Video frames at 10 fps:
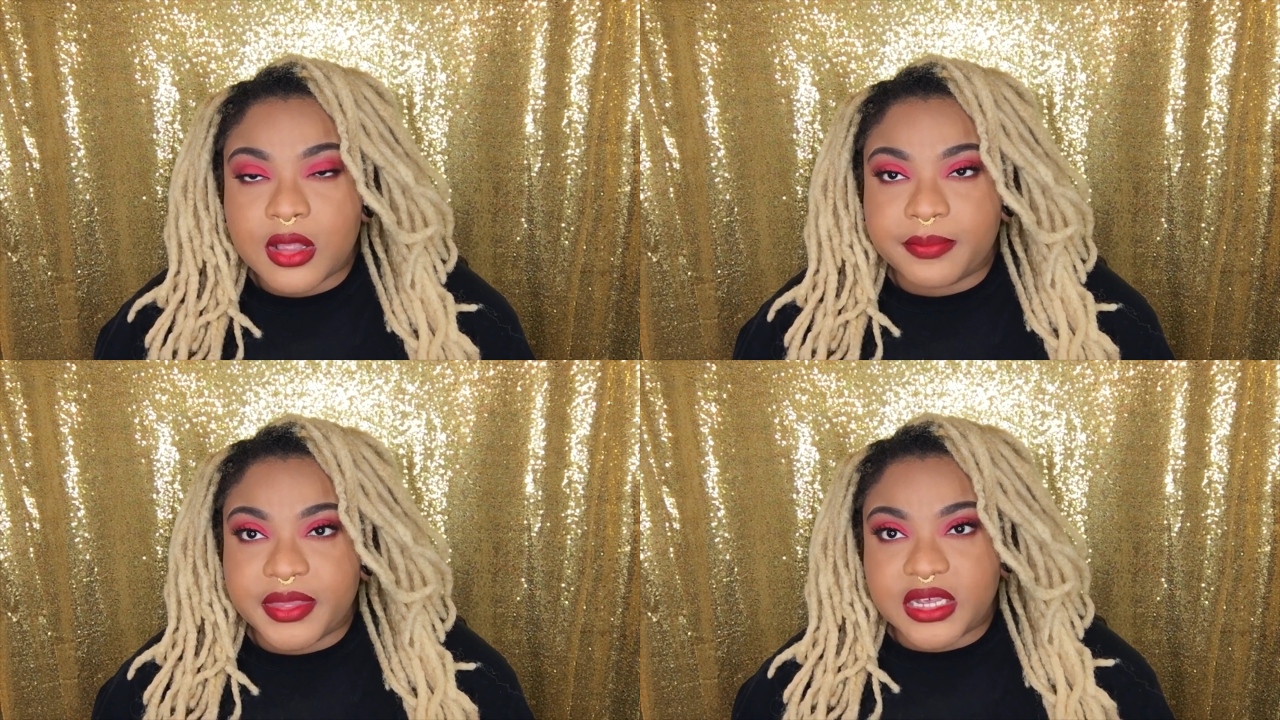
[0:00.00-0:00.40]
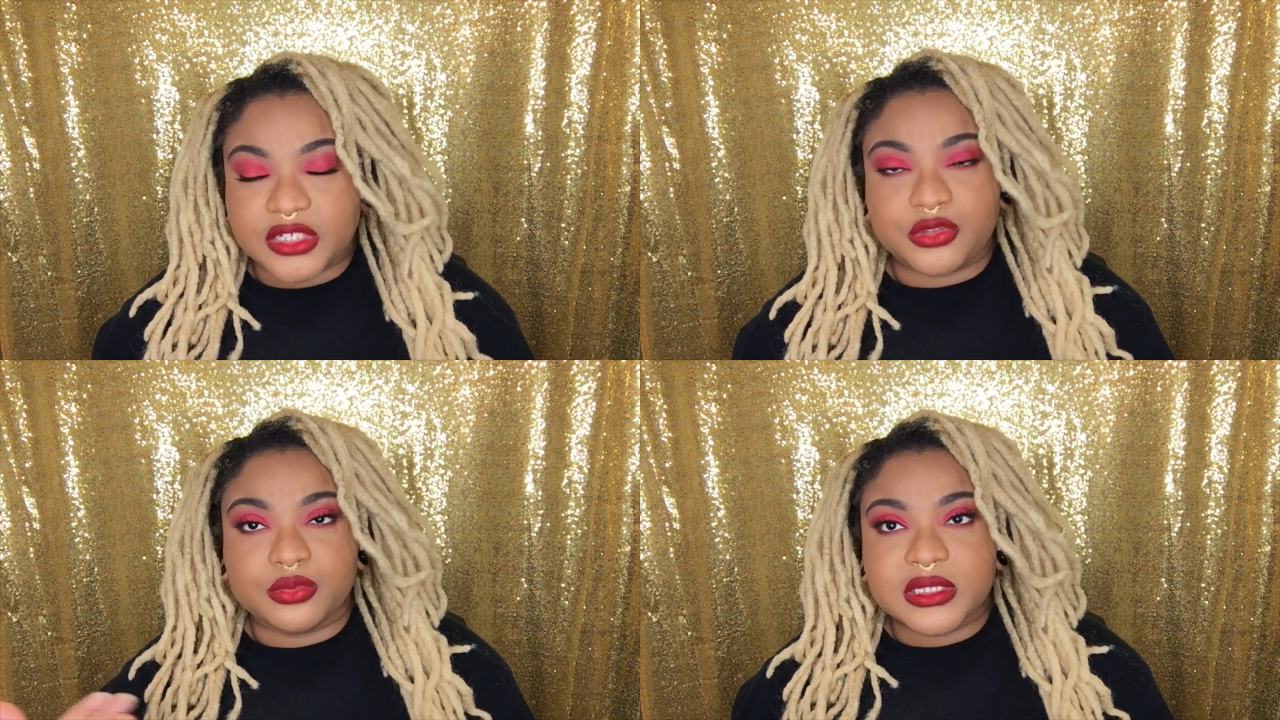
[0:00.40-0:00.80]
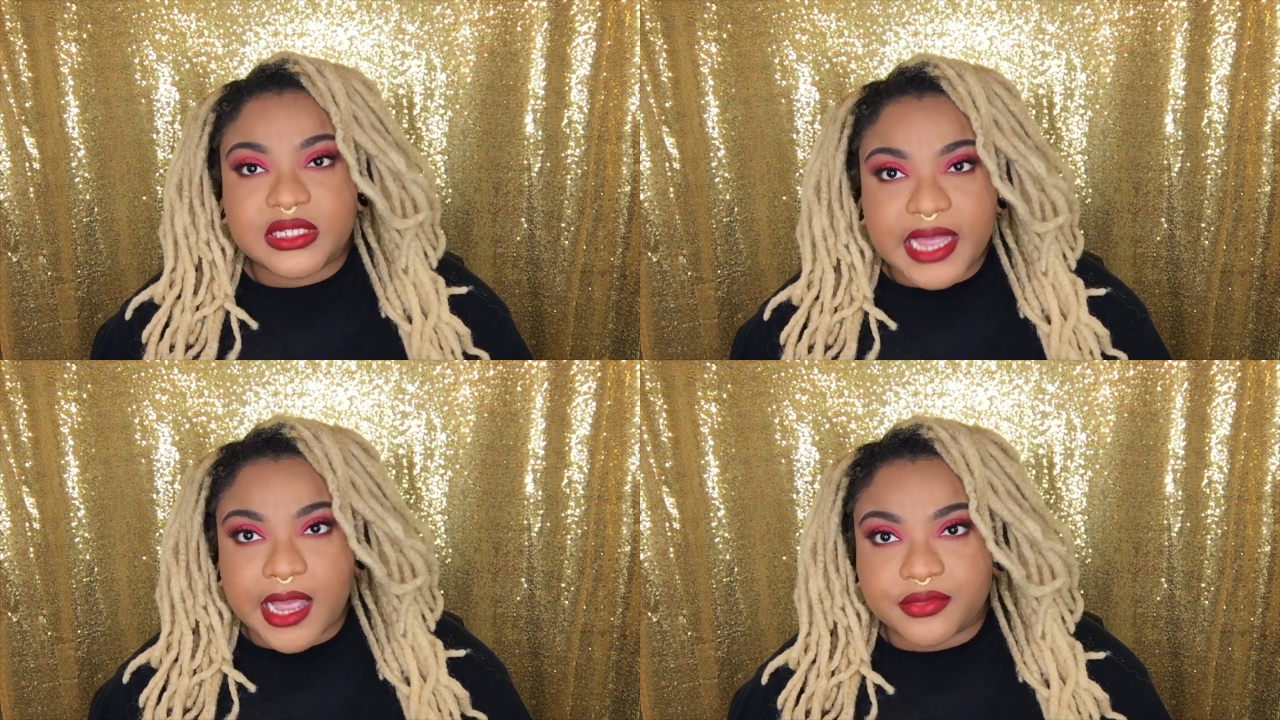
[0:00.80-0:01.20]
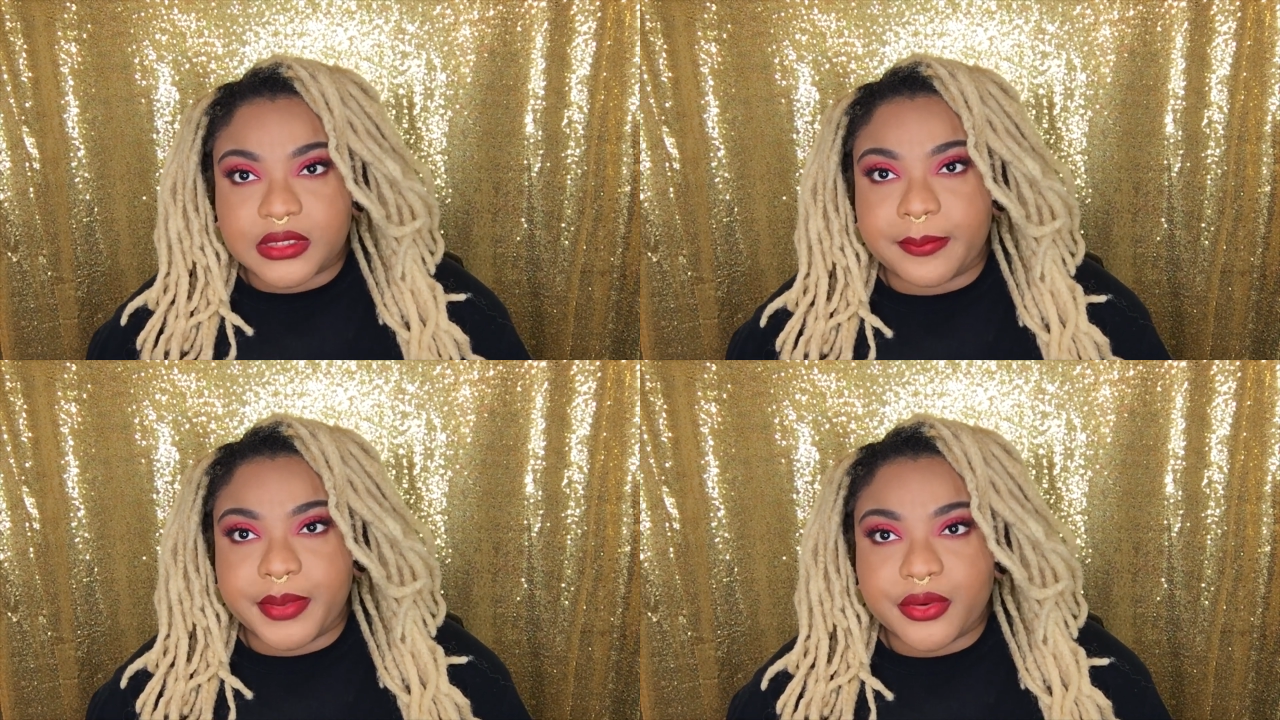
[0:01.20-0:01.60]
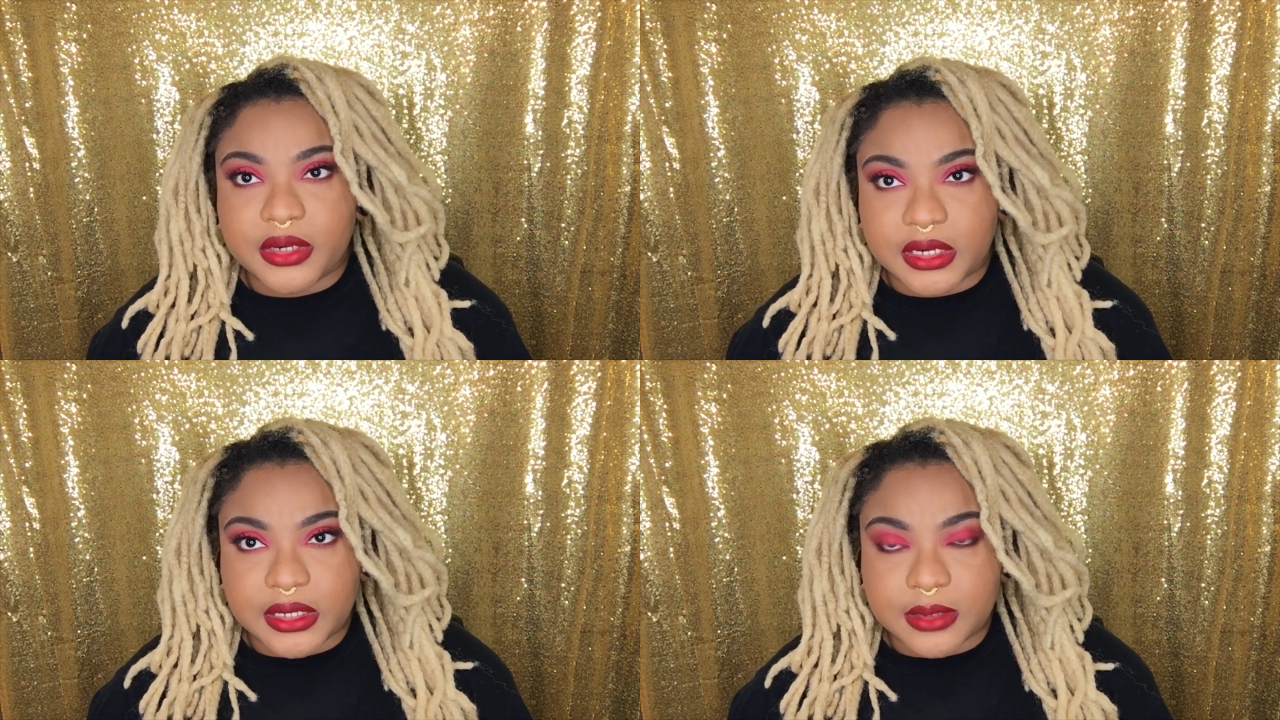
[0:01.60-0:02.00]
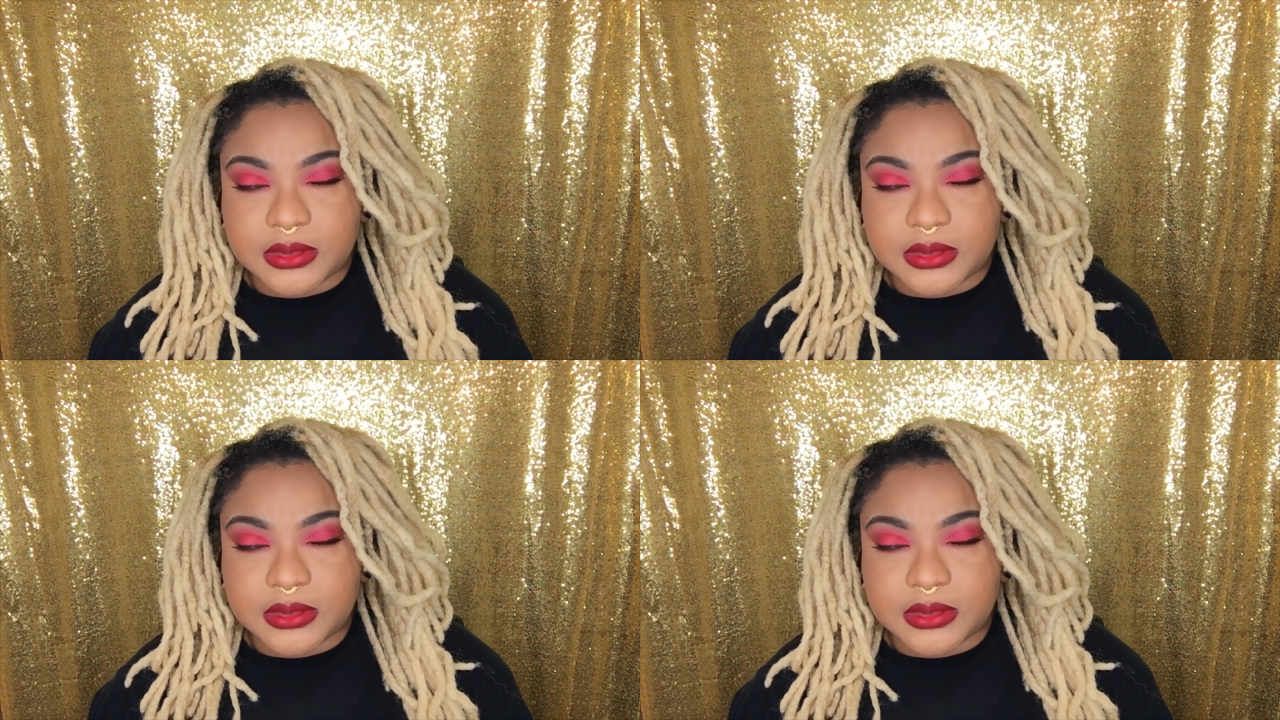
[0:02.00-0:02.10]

because you really have to build it up